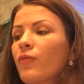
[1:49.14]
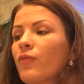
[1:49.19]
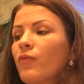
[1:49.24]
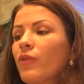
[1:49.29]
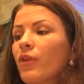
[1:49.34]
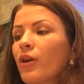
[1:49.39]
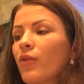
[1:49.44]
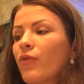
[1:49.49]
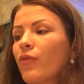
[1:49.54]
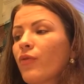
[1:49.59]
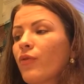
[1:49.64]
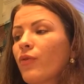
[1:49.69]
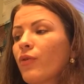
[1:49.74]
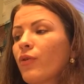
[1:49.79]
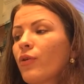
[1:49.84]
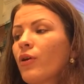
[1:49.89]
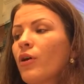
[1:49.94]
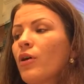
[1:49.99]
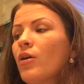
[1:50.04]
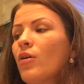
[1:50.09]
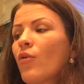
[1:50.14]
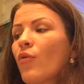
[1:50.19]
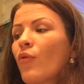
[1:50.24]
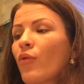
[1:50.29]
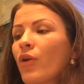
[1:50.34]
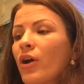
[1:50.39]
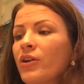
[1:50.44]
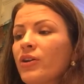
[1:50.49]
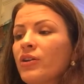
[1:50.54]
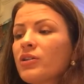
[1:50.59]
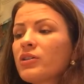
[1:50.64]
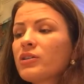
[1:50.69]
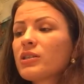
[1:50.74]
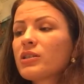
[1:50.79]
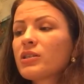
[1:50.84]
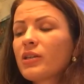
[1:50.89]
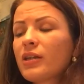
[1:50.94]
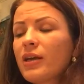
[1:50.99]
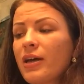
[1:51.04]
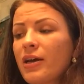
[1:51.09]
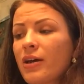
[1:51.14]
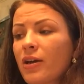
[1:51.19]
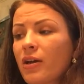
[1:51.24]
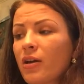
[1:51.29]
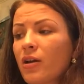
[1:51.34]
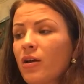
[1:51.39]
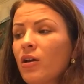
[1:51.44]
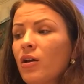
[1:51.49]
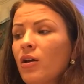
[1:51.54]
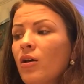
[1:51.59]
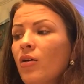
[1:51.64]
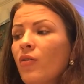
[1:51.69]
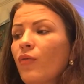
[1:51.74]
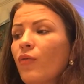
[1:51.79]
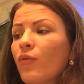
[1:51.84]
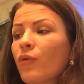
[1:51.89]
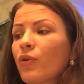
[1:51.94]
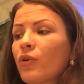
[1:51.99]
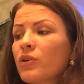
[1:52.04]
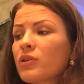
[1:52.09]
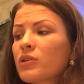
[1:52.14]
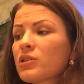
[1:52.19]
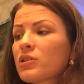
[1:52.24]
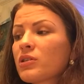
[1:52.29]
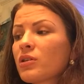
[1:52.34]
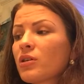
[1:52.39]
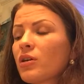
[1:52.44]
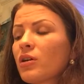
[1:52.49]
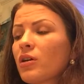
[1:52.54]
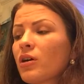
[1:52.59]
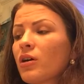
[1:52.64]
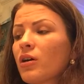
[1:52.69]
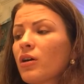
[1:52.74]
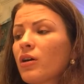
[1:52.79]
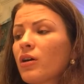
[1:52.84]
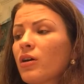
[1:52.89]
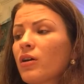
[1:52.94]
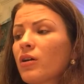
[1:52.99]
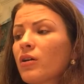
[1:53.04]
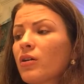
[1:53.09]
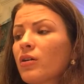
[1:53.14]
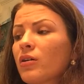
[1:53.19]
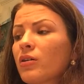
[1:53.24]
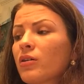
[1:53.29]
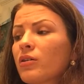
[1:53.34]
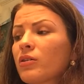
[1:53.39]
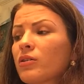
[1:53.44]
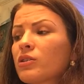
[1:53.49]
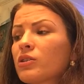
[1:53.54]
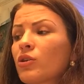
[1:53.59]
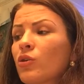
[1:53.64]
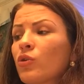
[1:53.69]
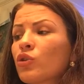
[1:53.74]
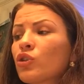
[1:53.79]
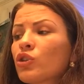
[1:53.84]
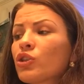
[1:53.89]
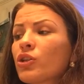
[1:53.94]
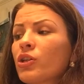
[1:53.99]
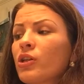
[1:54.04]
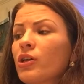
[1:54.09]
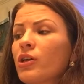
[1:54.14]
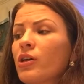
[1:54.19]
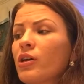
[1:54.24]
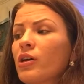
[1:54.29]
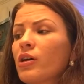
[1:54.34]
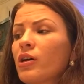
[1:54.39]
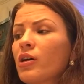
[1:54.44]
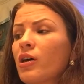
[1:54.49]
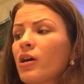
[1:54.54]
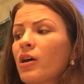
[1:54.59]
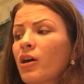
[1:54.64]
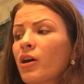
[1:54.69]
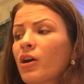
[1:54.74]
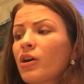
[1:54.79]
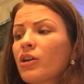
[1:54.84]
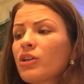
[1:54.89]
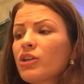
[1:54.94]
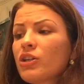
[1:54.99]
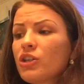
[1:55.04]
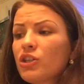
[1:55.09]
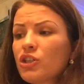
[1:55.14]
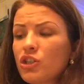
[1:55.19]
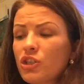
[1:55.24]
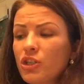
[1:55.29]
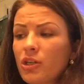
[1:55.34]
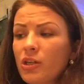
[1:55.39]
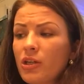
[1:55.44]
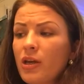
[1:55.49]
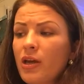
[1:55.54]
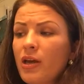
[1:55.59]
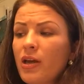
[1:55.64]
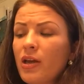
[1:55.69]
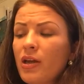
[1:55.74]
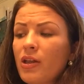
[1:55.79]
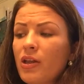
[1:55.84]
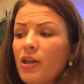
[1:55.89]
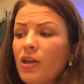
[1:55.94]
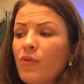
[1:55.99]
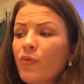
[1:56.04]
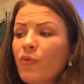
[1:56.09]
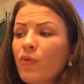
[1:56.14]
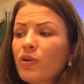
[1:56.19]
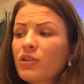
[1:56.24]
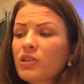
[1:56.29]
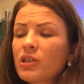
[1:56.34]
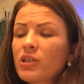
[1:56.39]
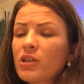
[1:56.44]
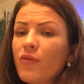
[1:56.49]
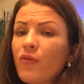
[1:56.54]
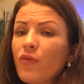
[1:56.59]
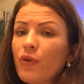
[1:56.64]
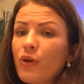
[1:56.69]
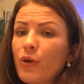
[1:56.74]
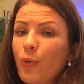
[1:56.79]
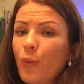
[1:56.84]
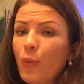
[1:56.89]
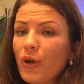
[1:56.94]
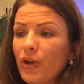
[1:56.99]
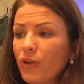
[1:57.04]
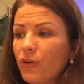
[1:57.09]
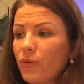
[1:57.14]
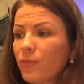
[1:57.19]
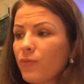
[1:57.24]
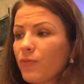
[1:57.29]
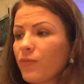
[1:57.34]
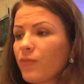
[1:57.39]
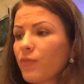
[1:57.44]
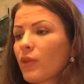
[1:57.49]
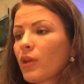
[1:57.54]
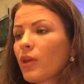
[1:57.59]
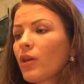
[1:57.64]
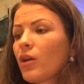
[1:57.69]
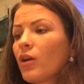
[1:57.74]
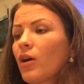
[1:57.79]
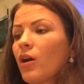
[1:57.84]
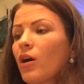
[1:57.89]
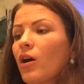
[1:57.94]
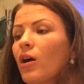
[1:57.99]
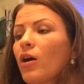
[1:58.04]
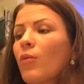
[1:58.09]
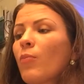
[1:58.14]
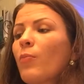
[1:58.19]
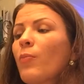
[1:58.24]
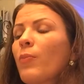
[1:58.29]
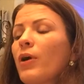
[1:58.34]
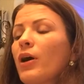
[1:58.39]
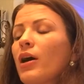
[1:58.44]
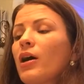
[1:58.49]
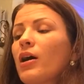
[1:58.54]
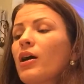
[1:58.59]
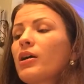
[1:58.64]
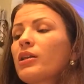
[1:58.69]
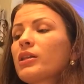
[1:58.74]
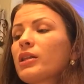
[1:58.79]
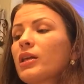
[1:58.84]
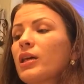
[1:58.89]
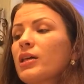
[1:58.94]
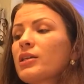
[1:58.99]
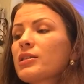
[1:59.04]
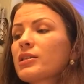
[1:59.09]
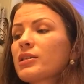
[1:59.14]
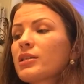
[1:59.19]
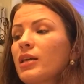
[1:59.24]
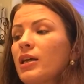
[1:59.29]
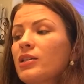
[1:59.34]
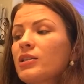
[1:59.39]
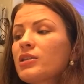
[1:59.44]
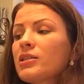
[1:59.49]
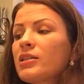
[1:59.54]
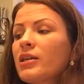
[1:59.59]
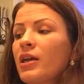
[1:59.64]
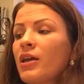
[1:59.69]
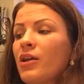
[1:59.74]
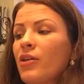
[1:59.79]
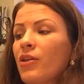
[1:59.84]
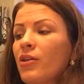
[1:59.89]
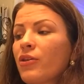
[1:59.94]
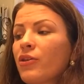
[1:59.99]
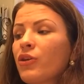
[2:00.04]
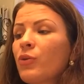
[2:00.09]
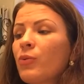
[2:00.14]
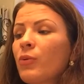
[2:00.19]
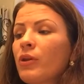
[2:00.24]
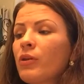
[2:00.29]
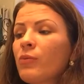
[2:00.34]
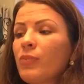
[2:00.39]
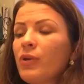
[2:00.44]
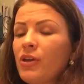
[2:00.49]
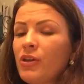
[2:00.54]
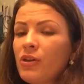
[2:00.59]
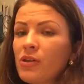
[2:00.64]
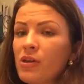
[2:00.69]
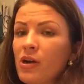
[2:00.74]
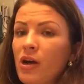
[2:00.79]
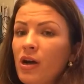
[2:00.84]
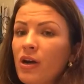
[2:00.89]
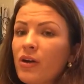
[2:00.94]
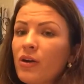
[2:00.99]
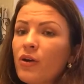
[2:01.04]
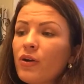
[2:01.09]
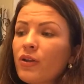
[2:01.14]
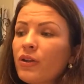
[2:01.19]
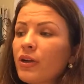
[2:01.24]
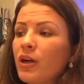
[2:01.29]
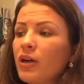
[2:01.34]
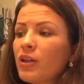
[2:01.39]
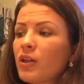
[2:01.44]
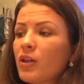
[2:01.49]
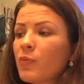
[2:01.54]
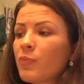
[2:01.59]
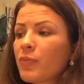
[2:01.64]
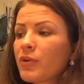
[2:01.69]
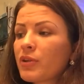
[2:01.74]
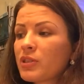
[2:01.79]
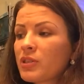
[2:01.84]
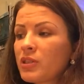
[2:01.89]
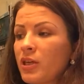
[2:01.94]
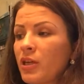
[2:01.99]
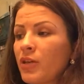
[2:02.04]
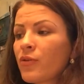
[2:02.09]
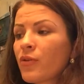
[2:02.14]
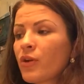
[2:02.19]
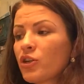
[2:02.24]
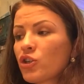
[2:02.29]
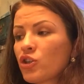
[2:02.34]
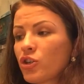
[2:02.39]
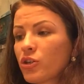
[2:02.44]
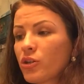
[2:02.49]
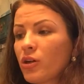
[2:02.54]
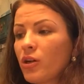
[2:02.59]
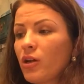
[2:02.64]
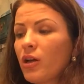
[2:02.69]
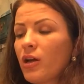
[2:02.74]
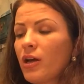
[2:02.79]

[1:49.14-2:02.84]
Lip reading: Therefore, writing this letter was socially conditioned, and it wasn't a free will. But as Kant stated, human beings are not 100% rational